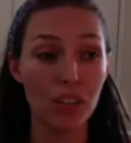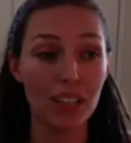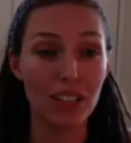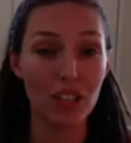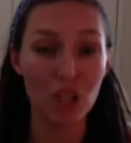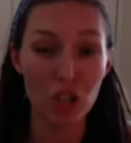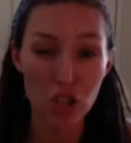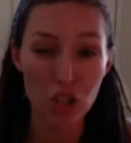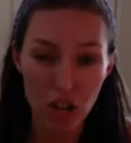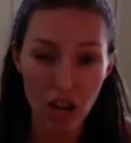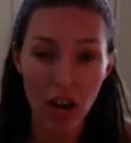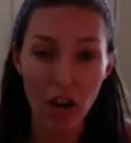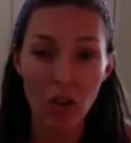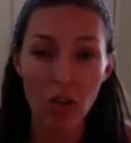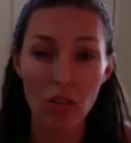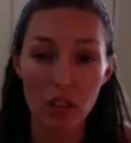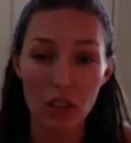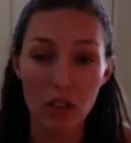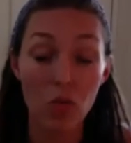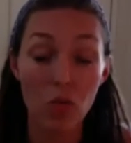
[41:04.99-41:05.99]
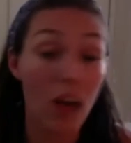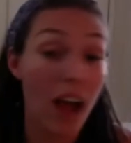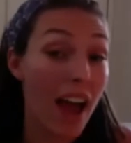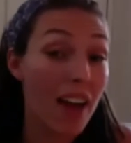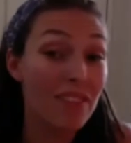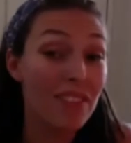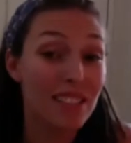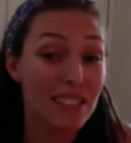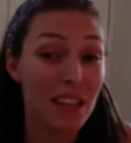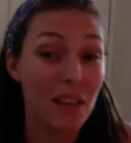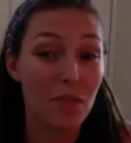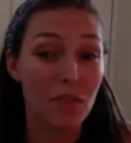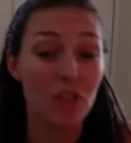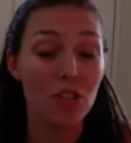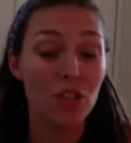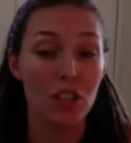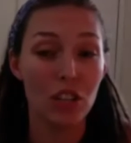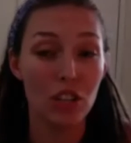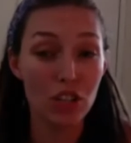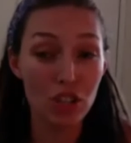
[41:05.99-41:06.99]
share who have the same
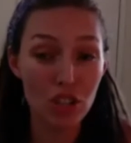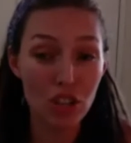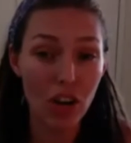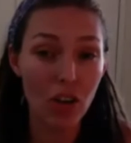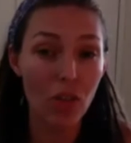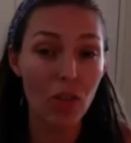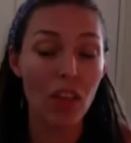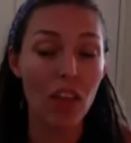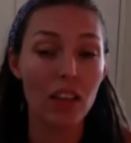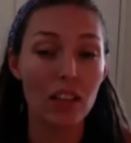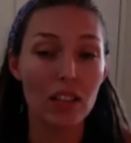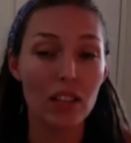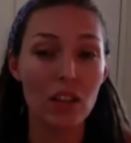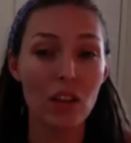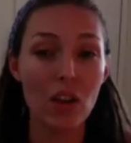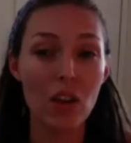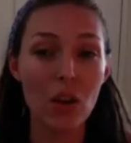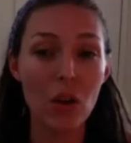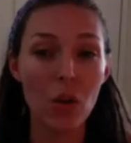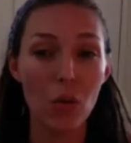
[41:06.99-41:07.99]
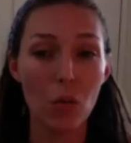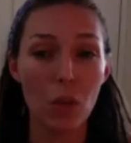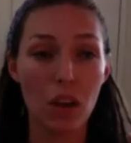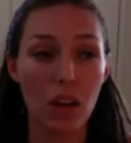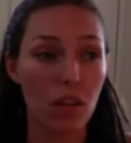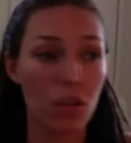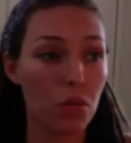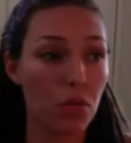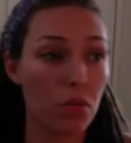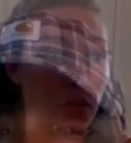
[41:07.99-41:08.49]
vision and share this with